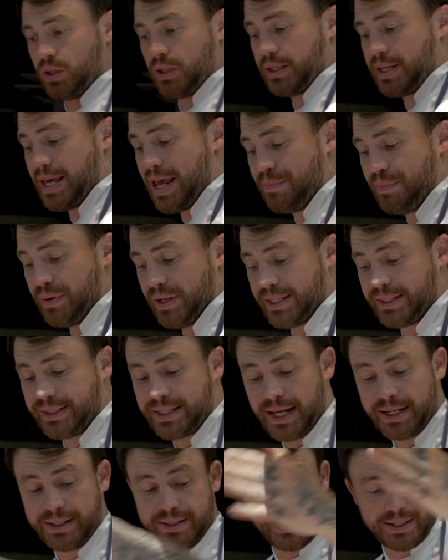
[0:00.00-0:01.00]
keep it
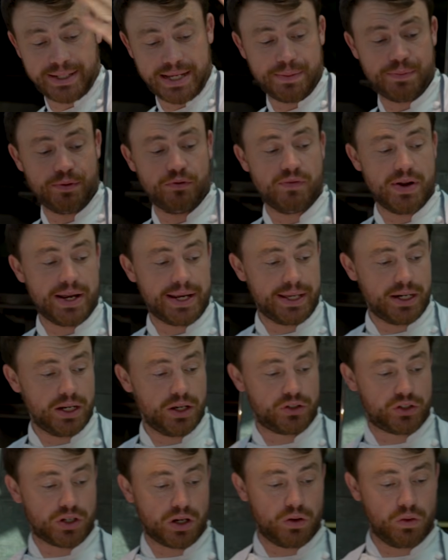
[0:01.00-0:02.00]
standard, keep it regular.
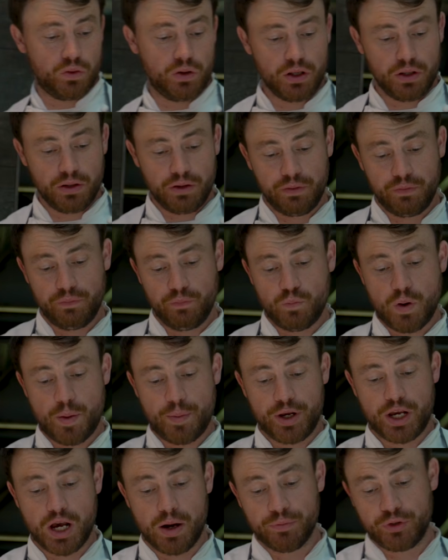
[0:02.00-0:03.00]
So when
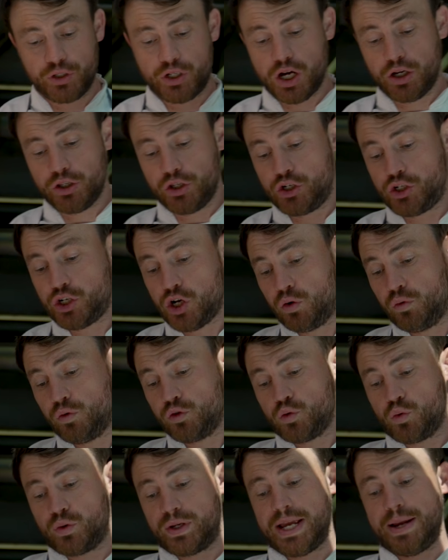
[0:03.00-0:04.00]
we come to cut the
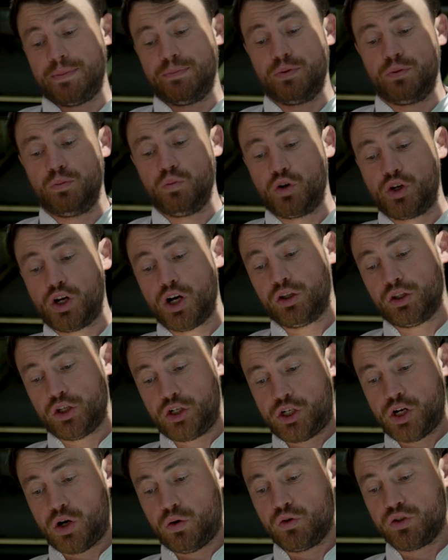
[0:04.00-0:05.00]
shoulders, we'll cut the
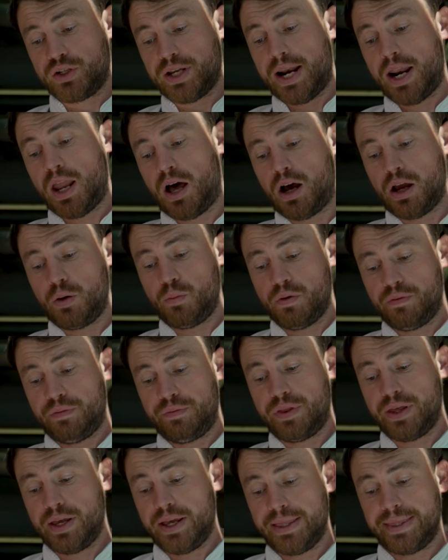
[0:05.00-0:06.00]
shoulders in line
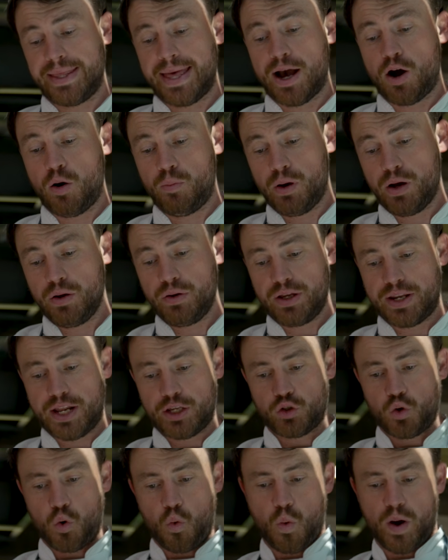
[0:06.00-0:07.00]
with the elbow, and
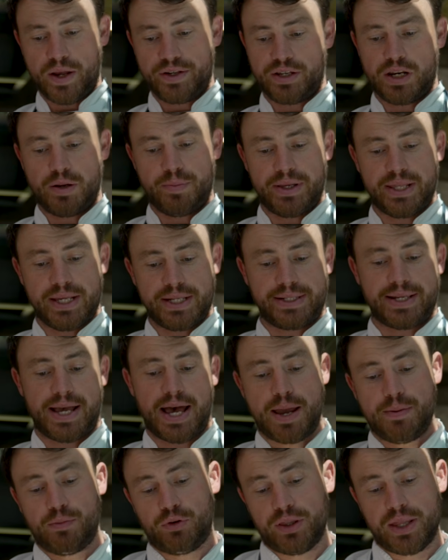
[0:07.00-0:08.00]
that's always going to be the
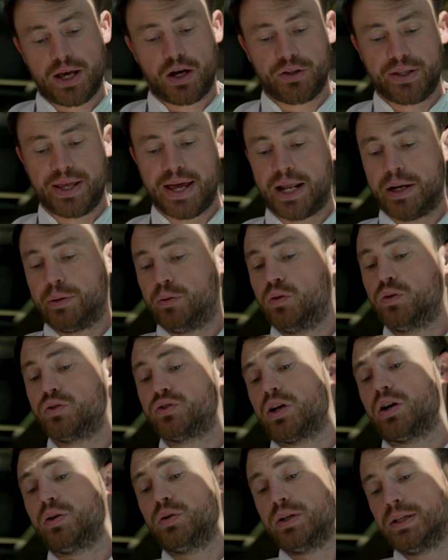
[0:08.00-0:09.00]
same on the animal.
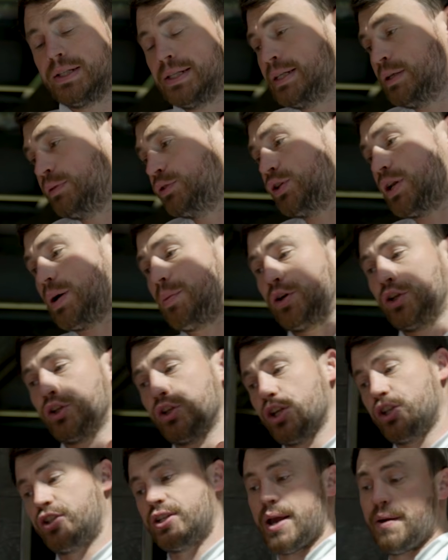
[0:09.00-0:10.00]
So we're going to do
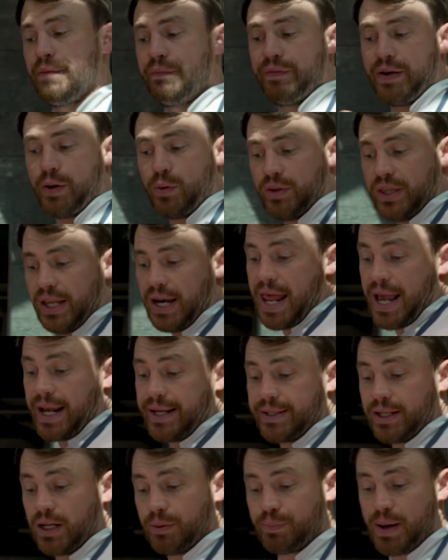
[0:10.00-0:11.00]
the same thing with the
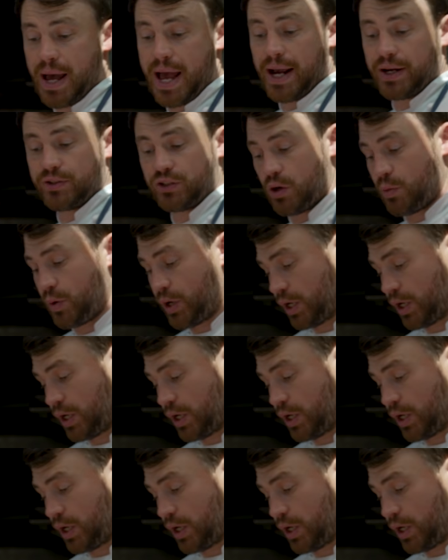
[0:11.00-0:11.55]
legs at the back. So we're